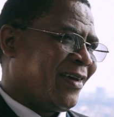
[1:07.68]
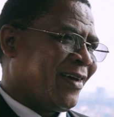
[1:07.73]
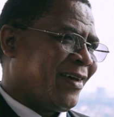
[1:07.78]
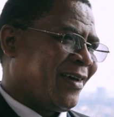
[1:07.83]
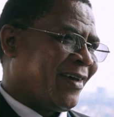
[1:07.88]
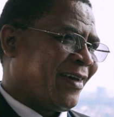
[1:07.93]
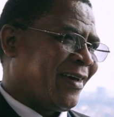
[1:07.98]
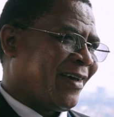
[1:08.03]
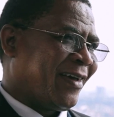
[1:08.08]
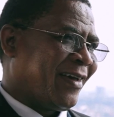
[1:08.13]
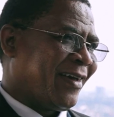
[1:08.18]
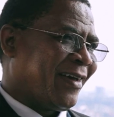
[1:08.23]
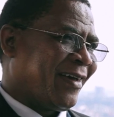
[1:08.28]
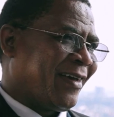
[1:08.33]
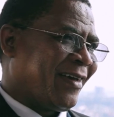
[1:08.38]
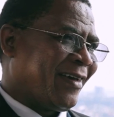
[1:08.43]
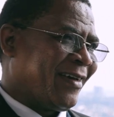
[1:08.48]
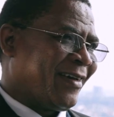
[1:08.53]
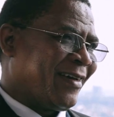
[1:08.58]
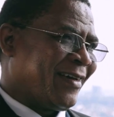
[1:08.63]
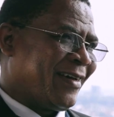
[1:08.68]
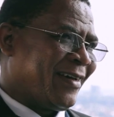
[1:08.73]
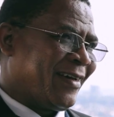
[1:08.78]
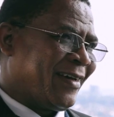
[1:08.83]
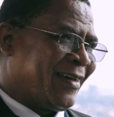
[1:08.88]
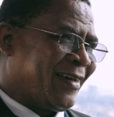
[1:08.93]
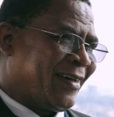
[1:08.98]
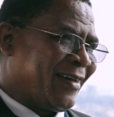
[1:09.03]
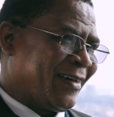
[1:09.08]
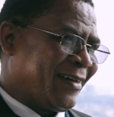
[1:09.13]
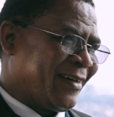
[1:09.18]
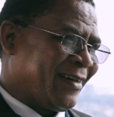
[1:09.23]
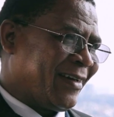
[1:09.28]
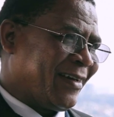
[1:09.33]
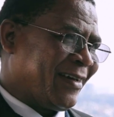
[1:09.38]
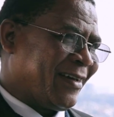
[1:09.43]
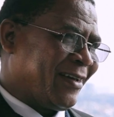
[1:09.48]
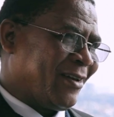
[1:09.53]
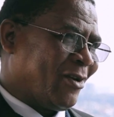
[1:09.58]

a uh,